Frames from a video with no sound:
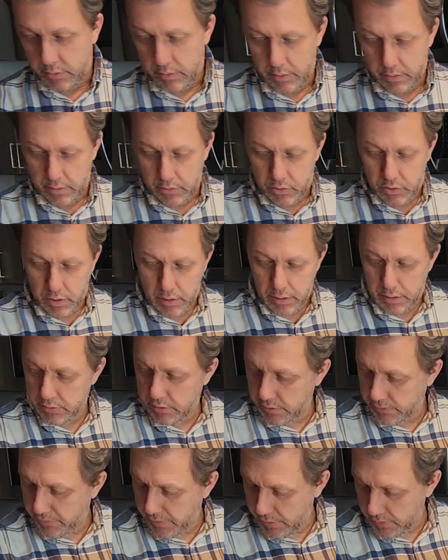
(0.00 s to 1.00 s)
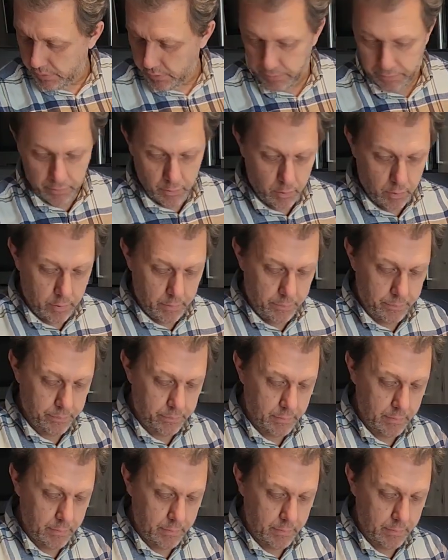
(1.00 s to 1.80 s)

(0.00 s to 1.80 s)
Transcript: The chocolate just fell on the floor.